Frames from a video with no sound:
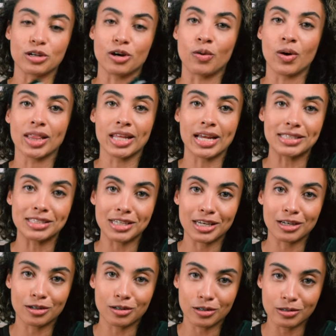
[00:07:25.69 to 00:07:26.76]
So let's
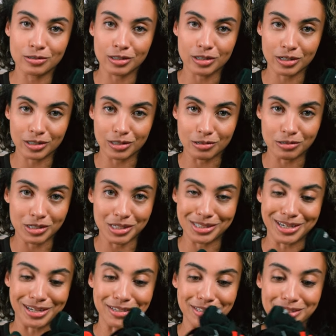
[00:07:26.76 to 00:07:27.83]
take a close look at those
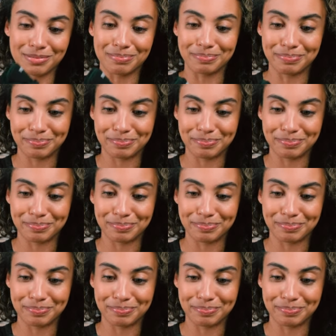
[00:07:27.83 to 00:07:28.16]
details.